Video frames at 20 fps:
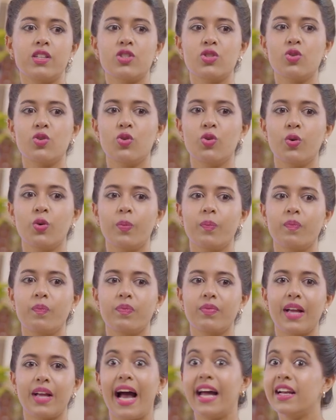So
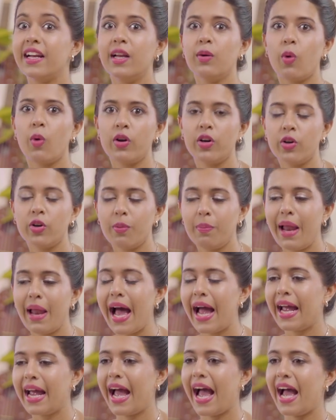I really wanted to apply,